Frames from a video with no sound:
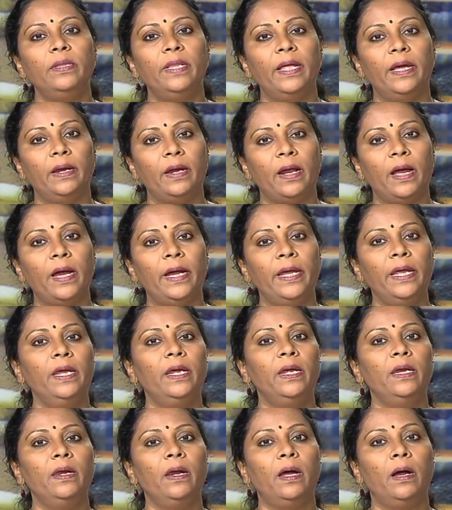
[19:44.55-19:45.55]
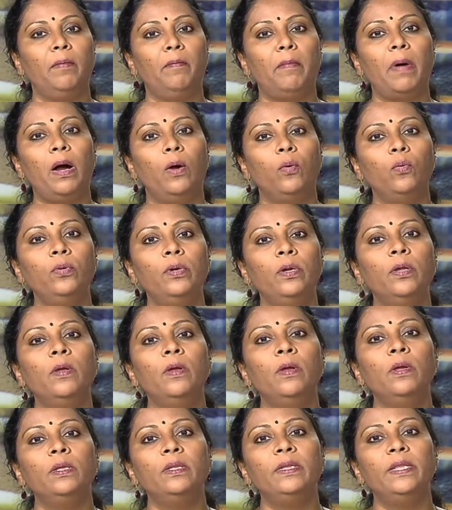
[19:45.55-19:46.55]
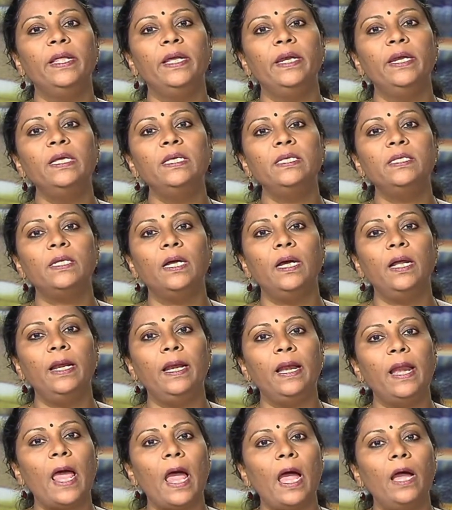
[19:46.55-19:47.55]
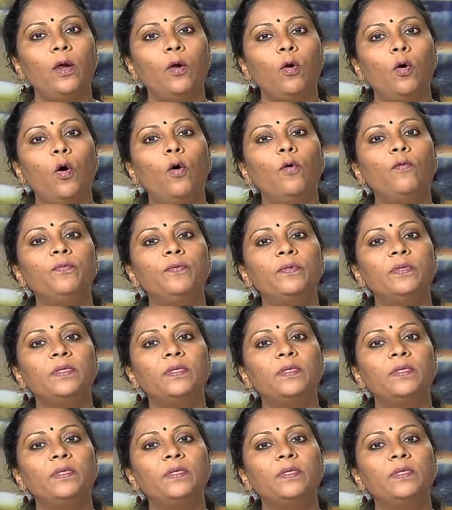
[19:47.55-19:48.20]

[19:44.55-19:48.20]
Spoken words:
they are high in amount, there is a lack of